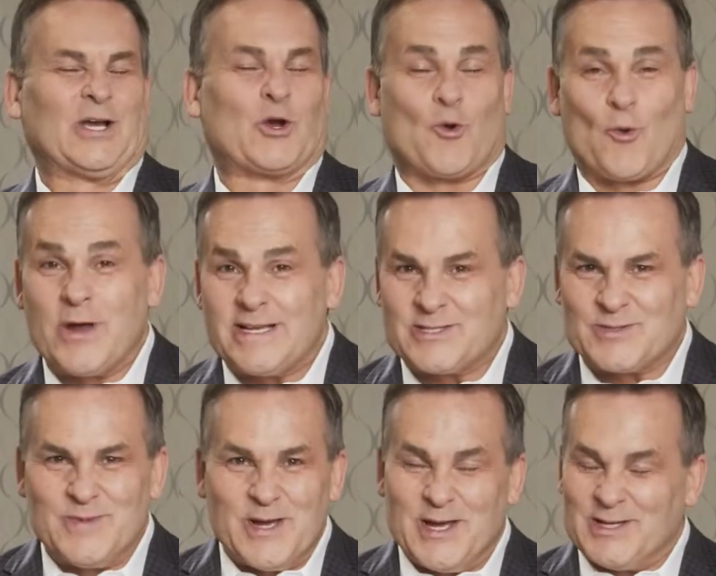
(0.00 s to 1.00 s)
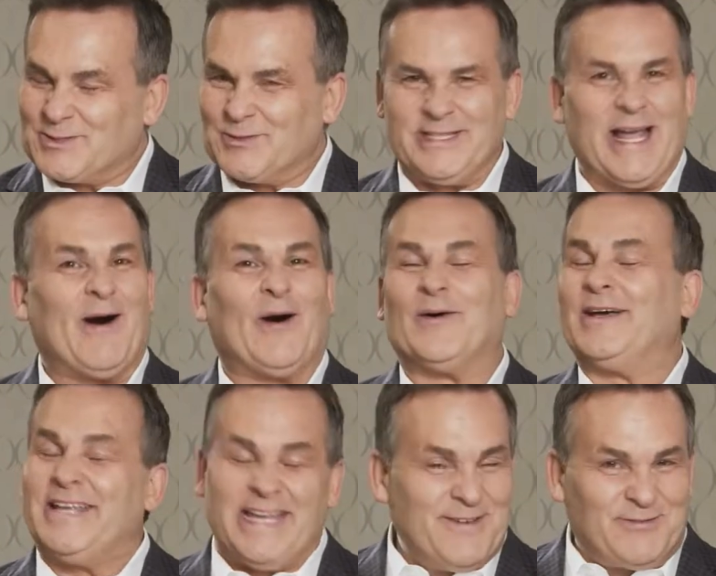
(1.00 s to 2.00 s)
Christmas.
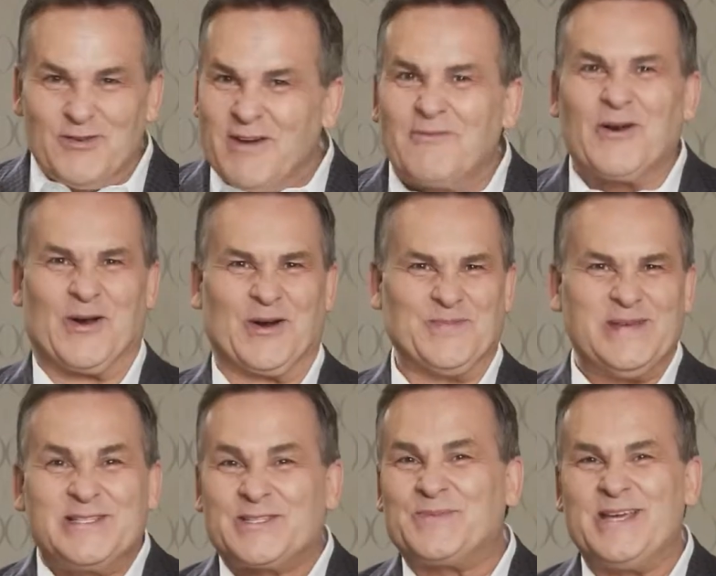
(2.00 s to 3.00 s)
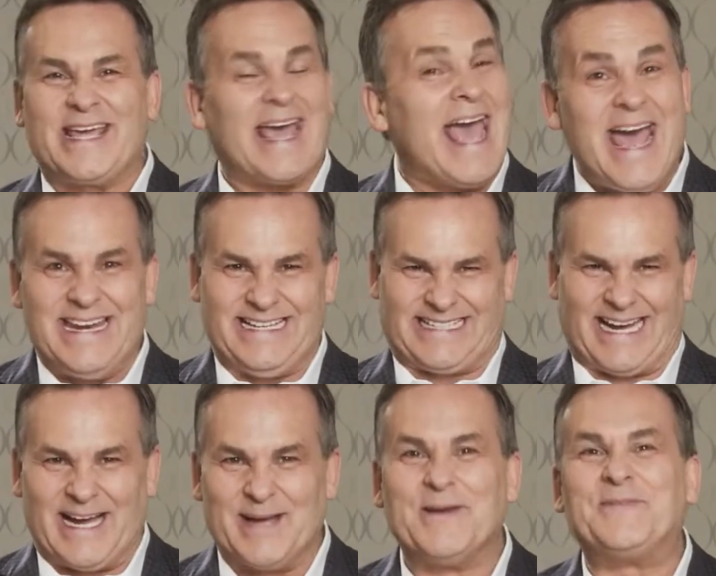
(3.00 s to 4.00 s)
Now, if you've ever heard me speak any
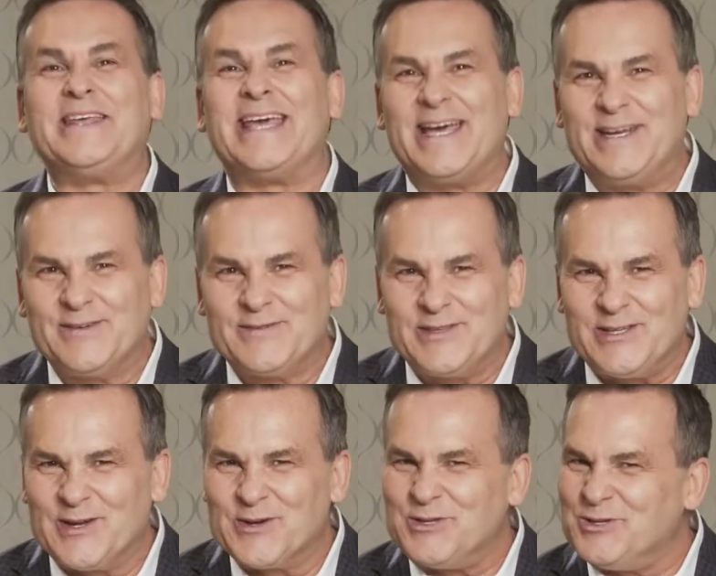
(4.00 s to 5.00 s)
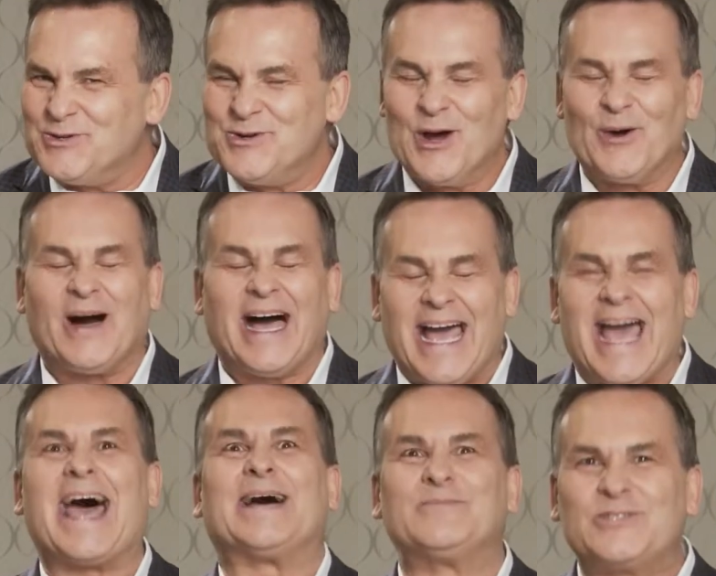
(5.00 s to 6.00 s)
time at the end of the year, you know I
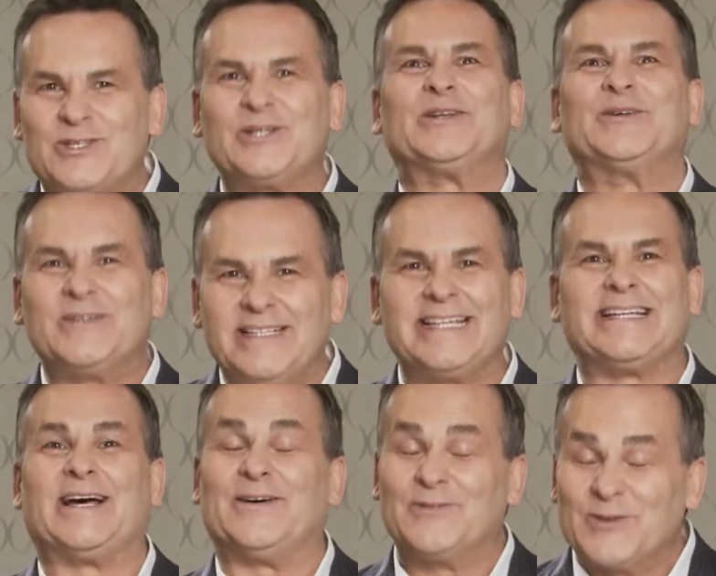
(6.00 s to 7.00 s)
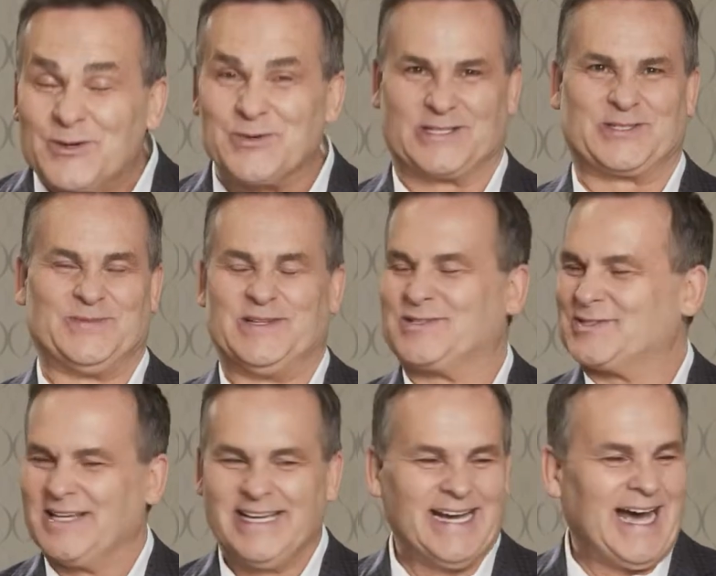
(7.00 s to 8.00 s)
absolutely love Christmas.